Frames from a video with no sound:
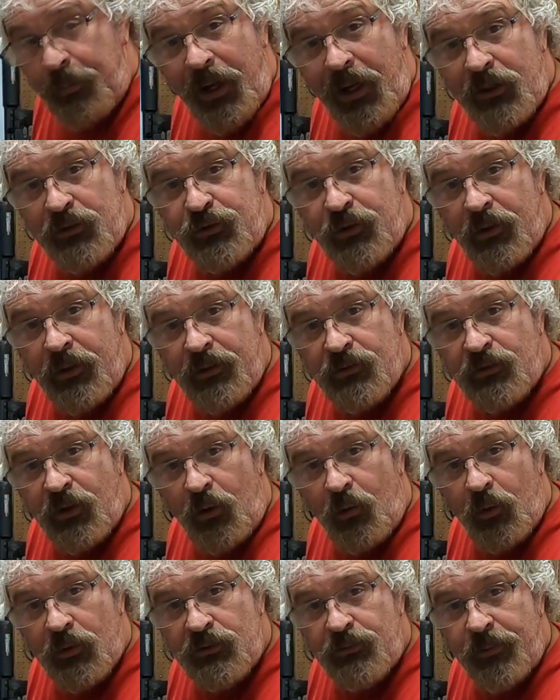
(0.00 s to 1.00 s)
passion has
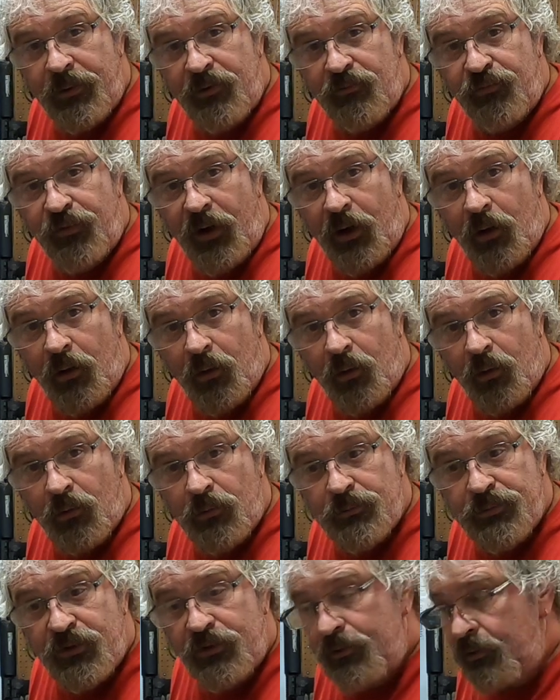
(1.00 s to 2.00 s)
always been
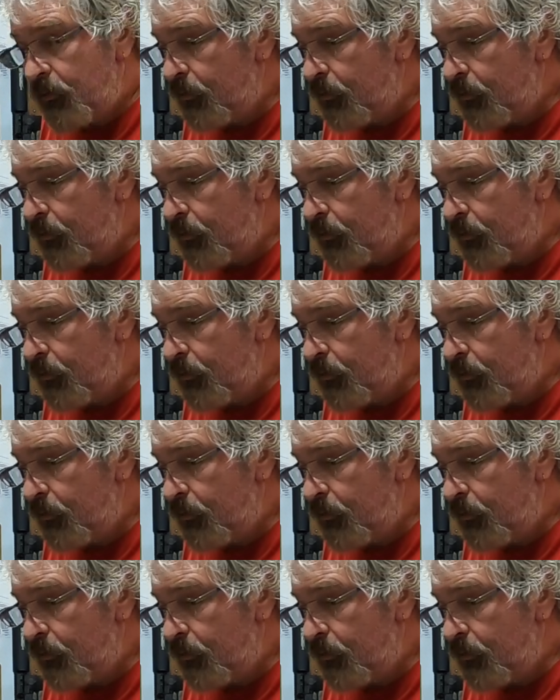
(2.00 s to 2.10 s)
firearms.